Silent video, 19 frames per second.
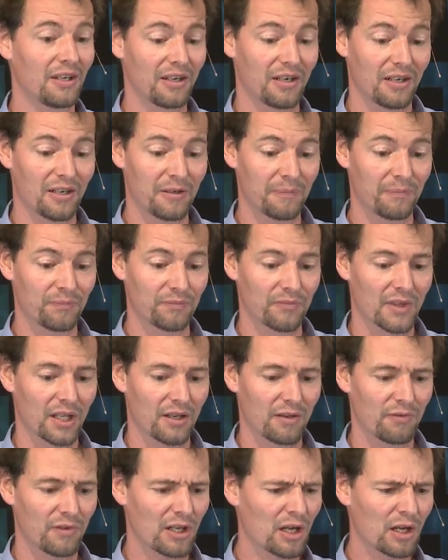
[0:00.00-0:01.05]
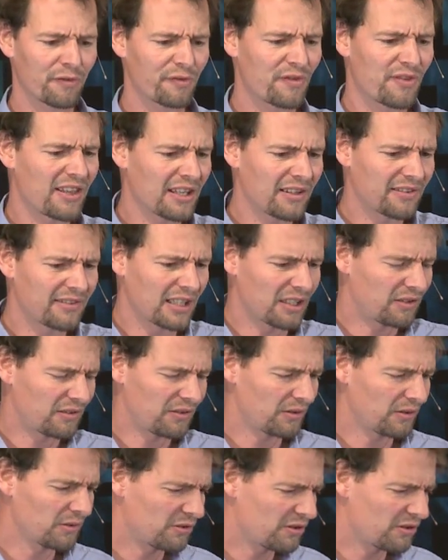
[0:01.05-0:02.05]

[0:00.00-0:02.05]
Um, they have things that, you know,